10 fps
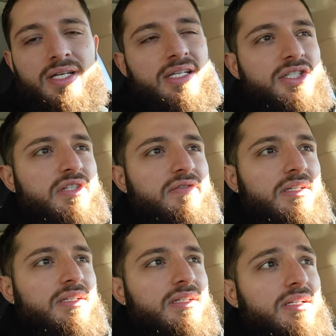in a
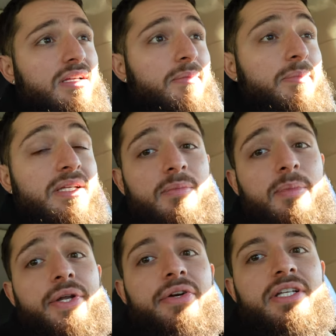jiffy. Peanut
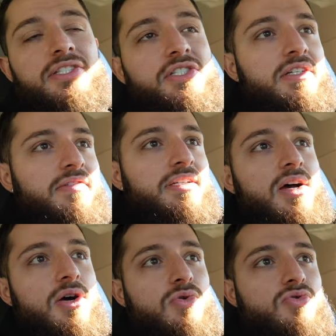butter in Jiffy.
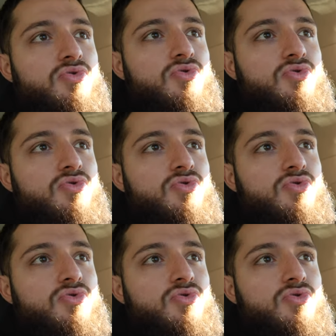Oh.